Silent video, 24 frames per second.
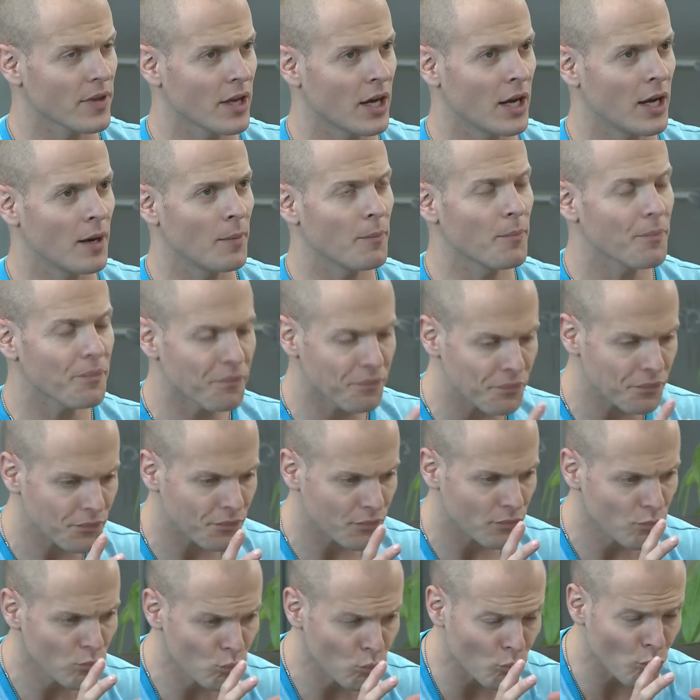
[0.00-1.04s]
Um,
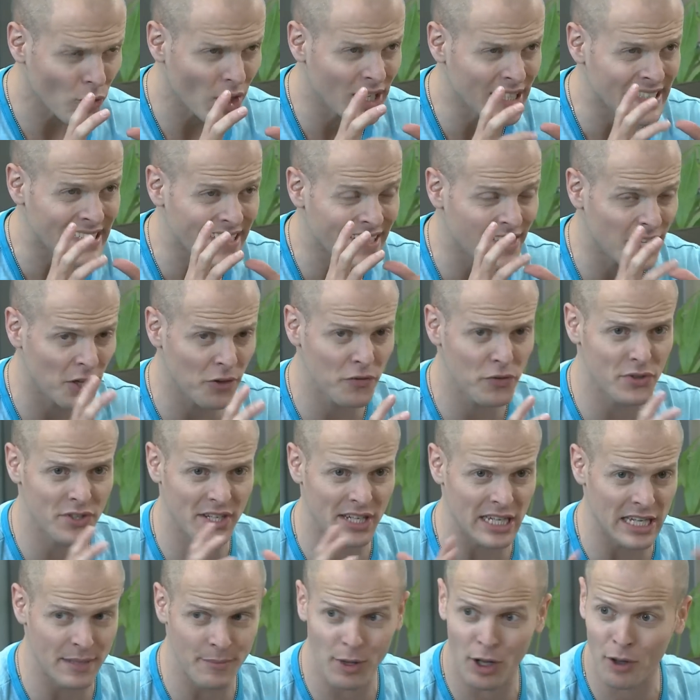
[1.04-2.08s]
instead of
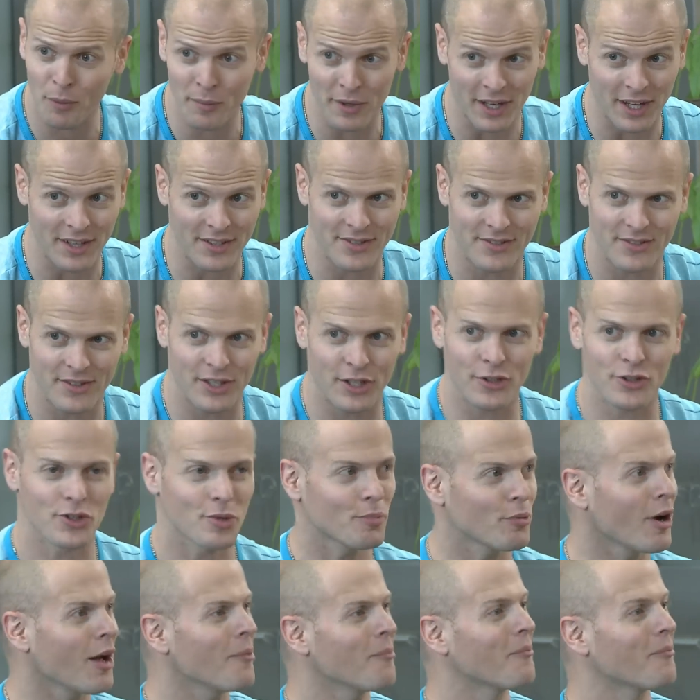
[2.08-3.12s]
using email, because here's
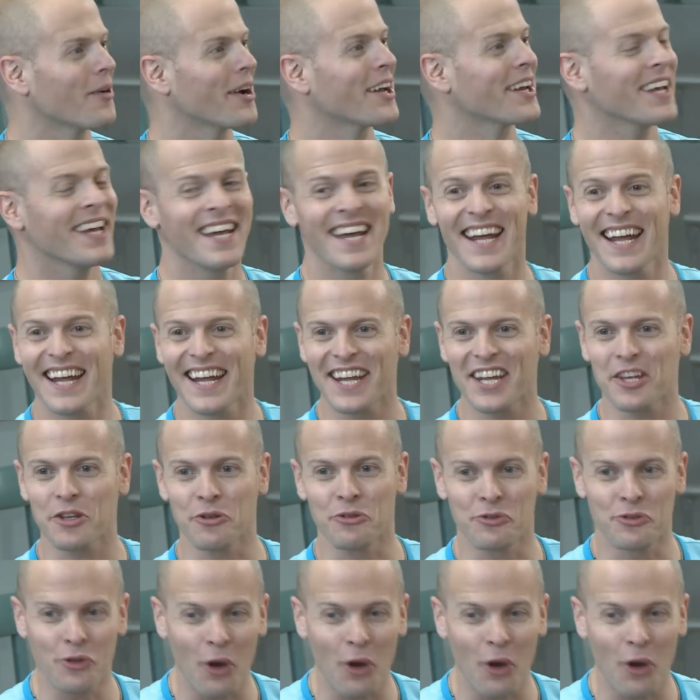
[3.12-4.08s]
the problem, right? You